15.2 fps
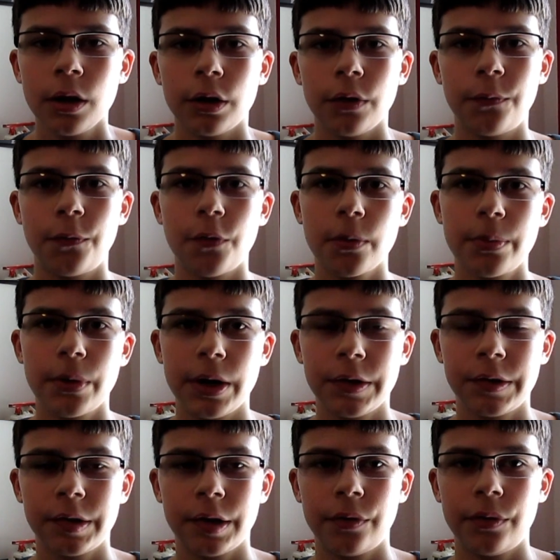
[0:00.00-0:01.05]
The
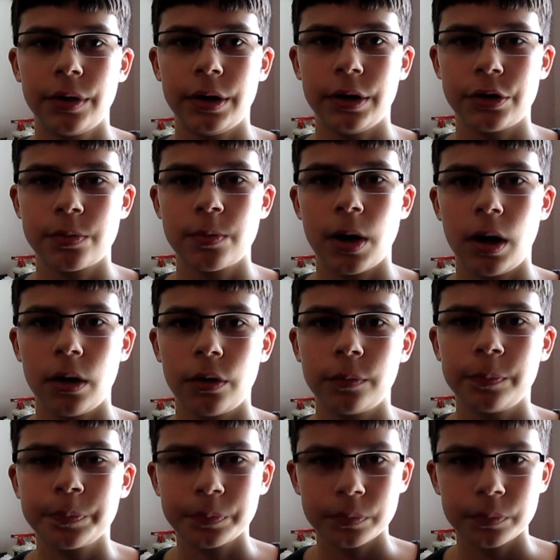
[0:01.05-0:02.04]
4.7-inch model